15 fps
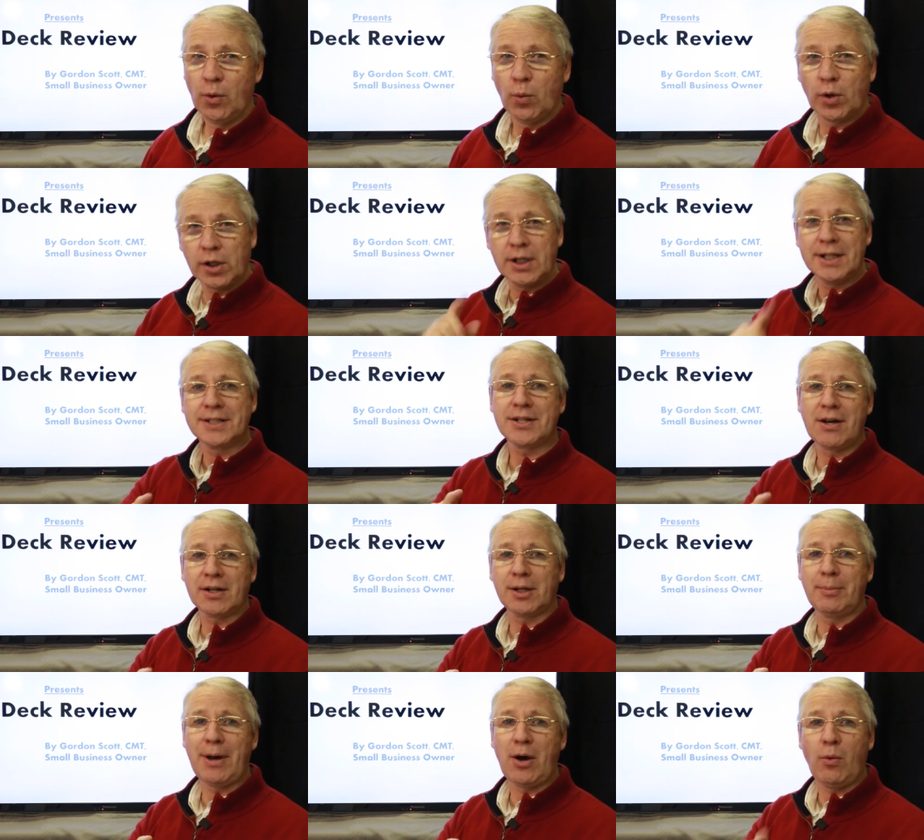We're going to
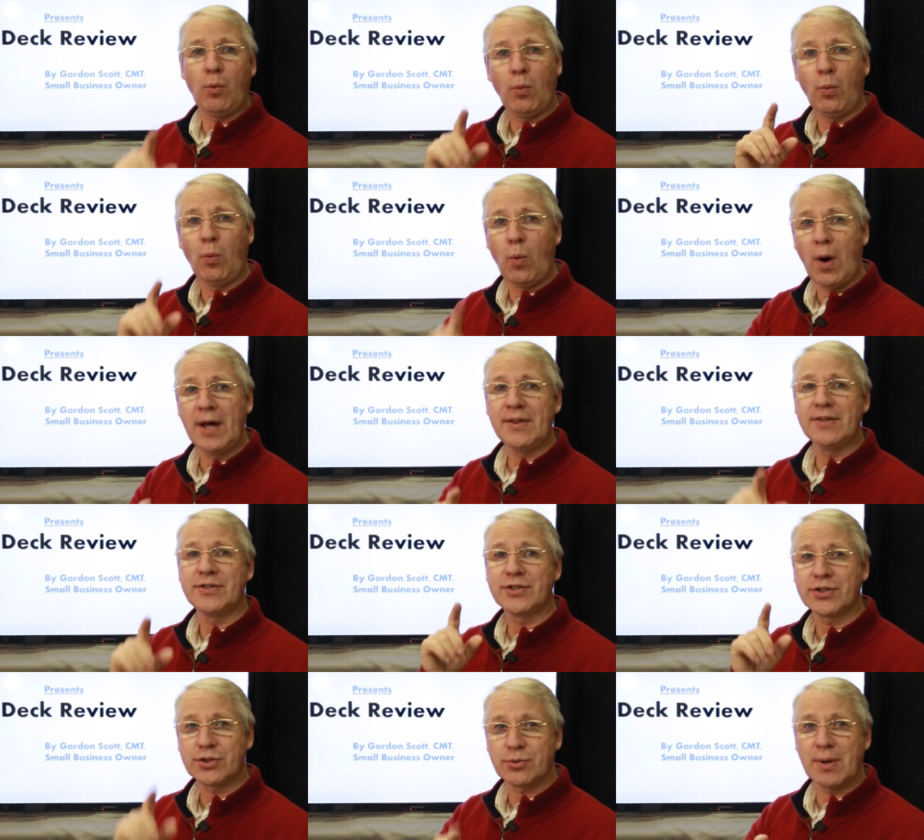talk about what
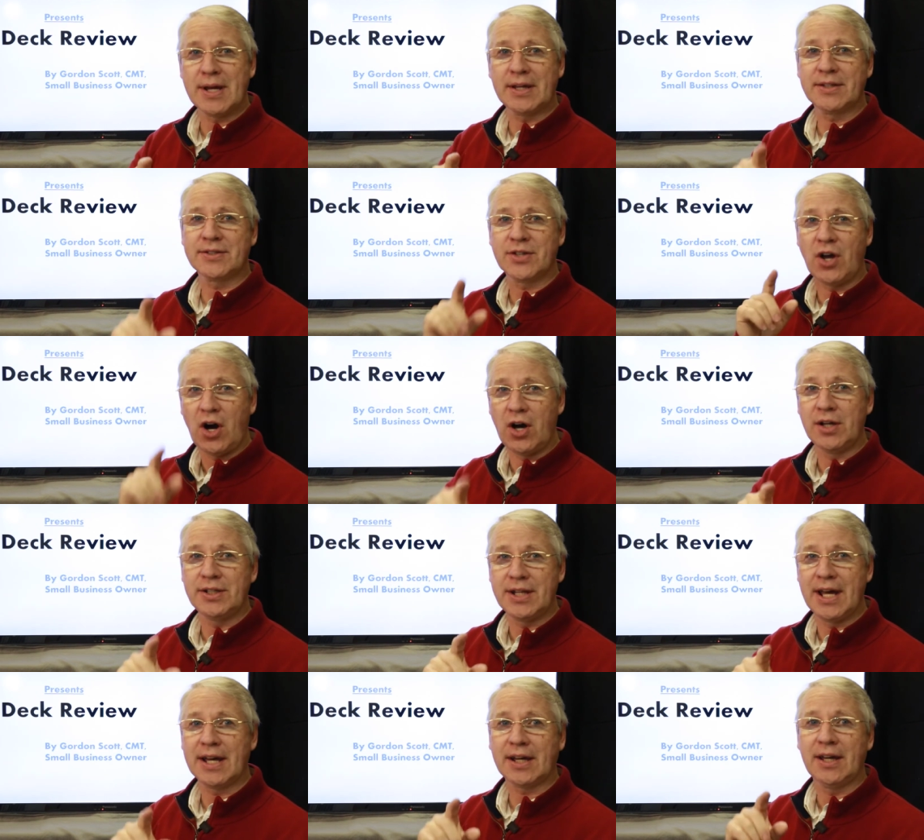strengths
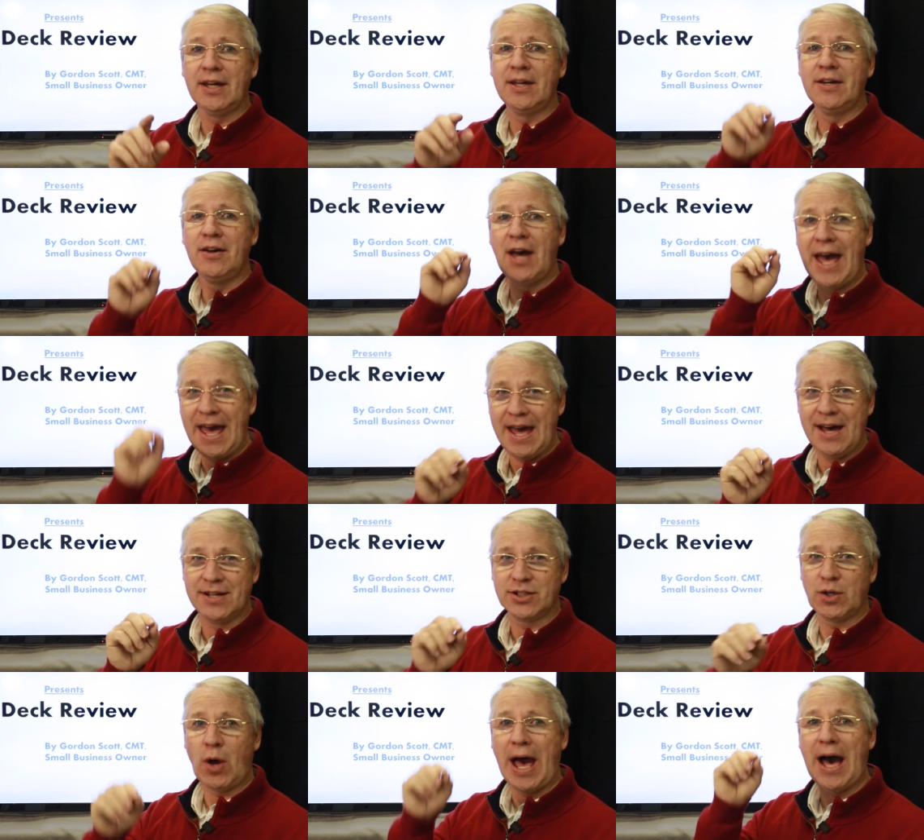OnDeck
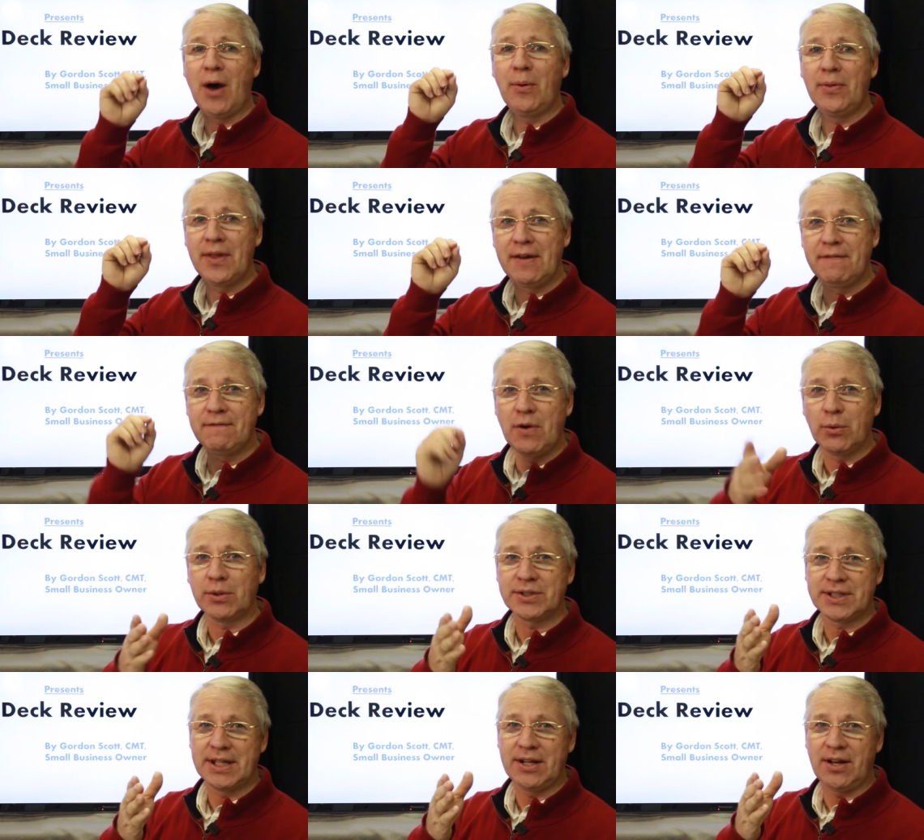has, how they
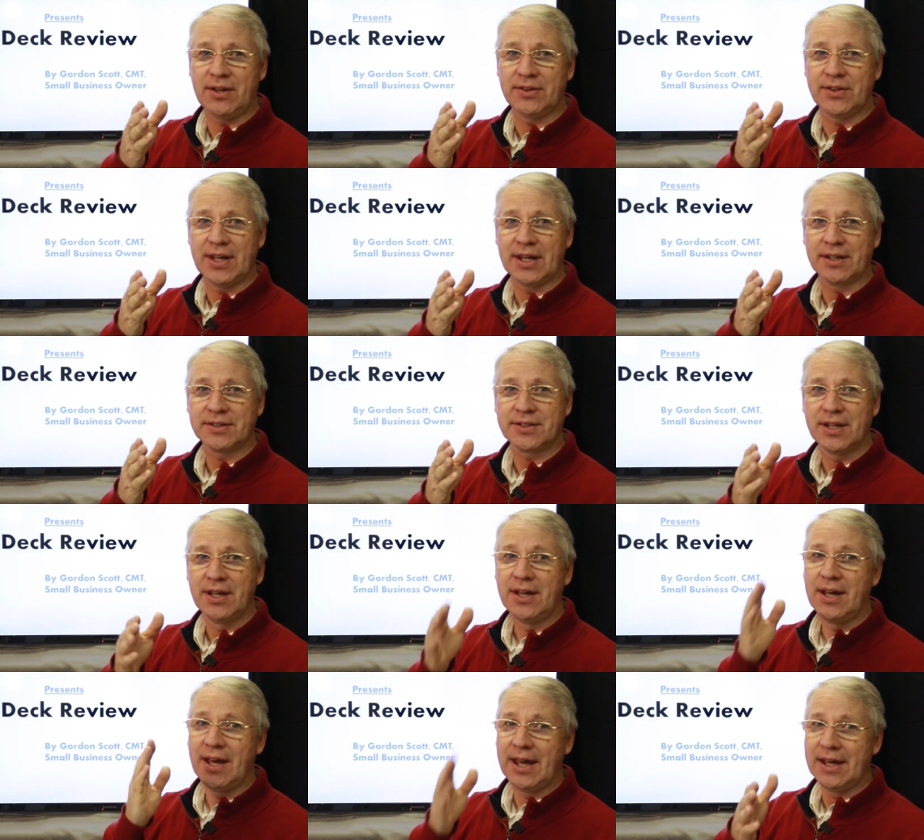focus in on things,
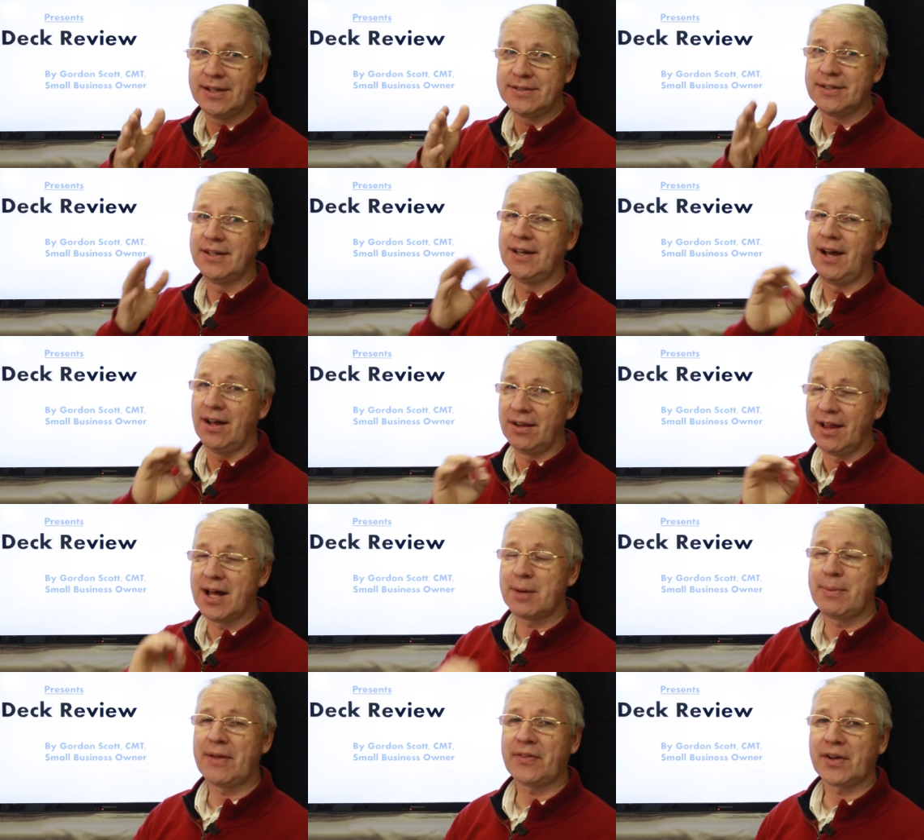and a
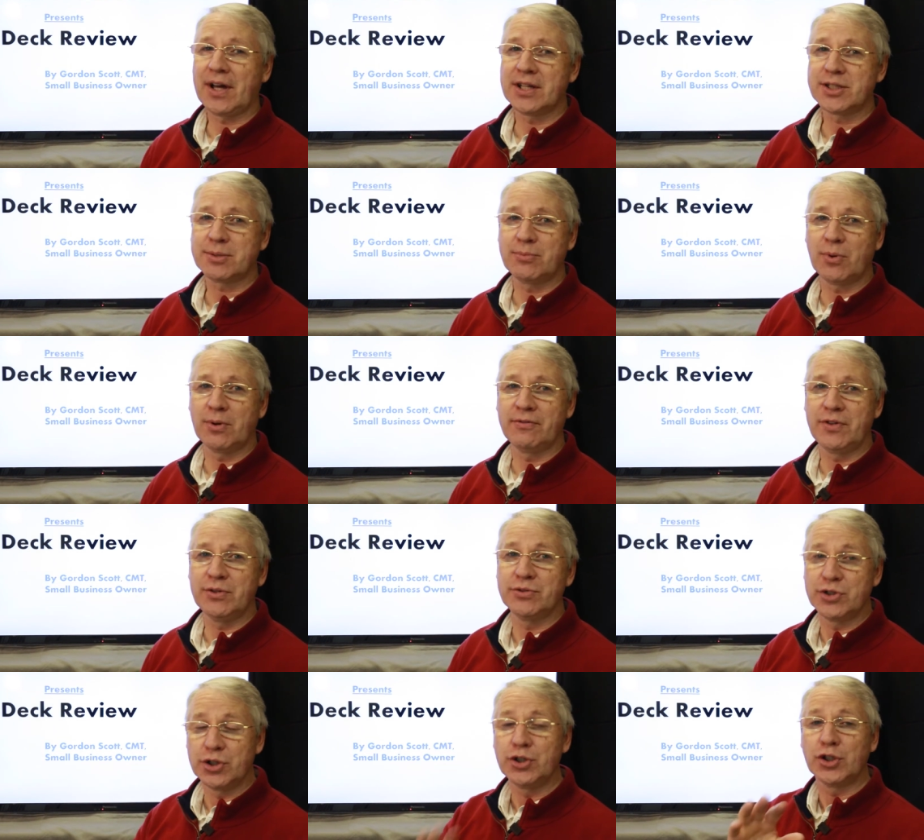lot about the customer
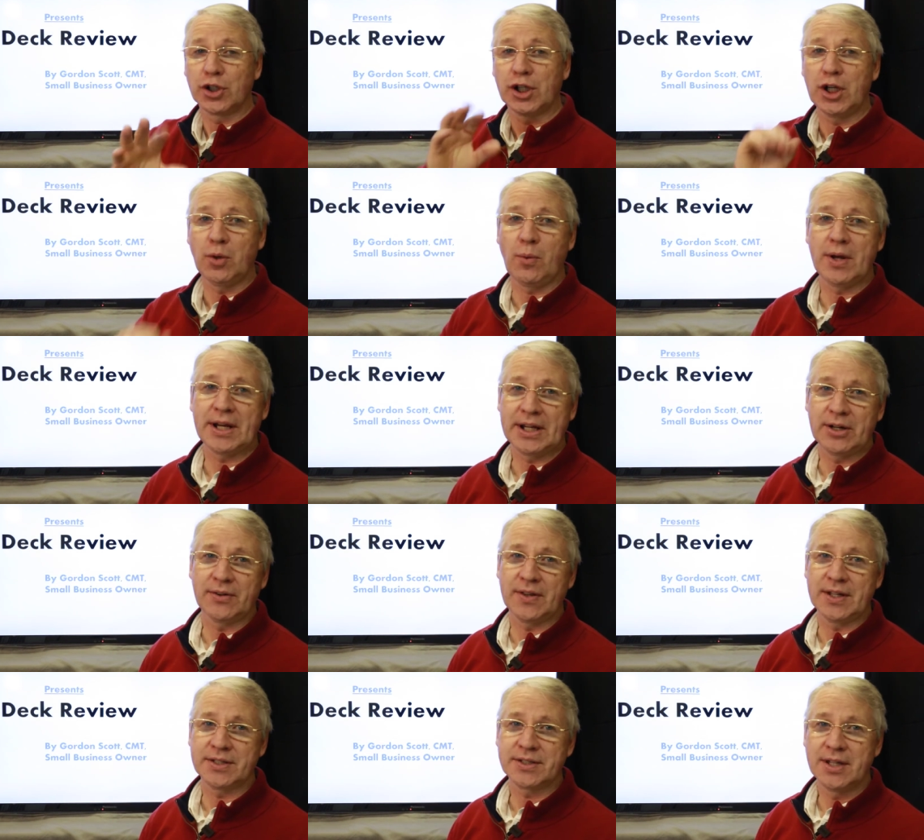reviews. You're going to want to hear
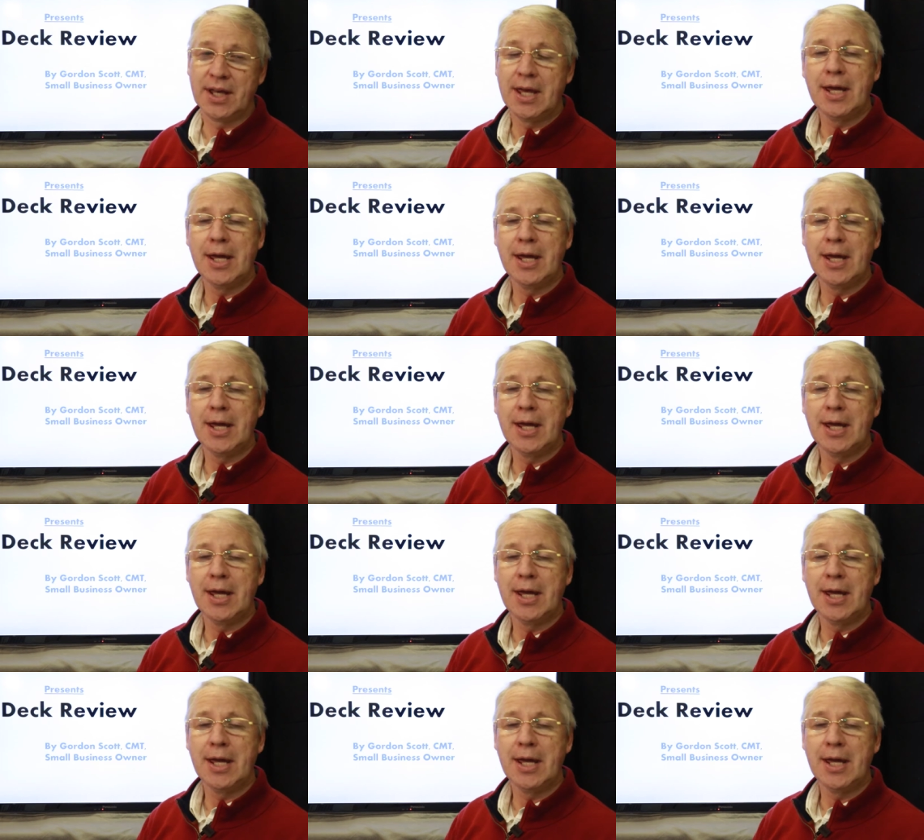this.